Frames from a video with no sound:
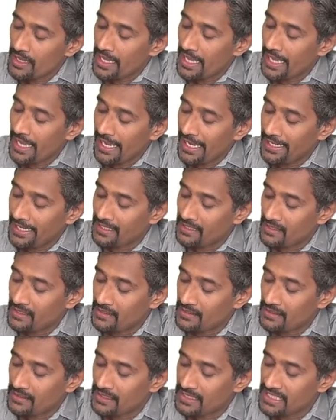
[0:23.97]
and
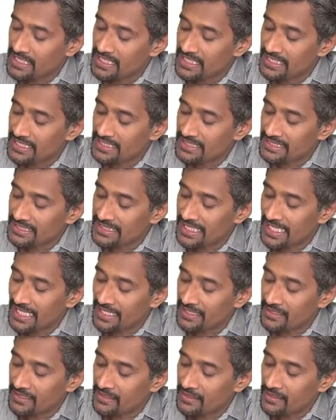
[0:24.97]

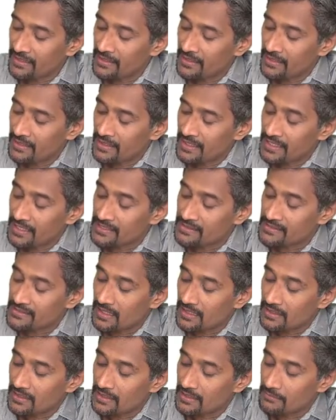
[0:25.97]
T10 is
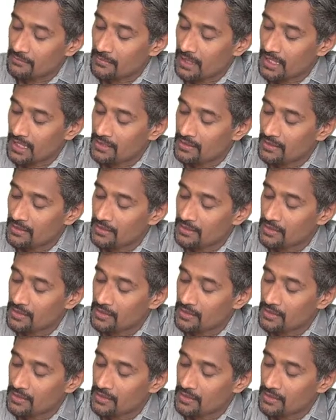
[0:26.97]
nothing but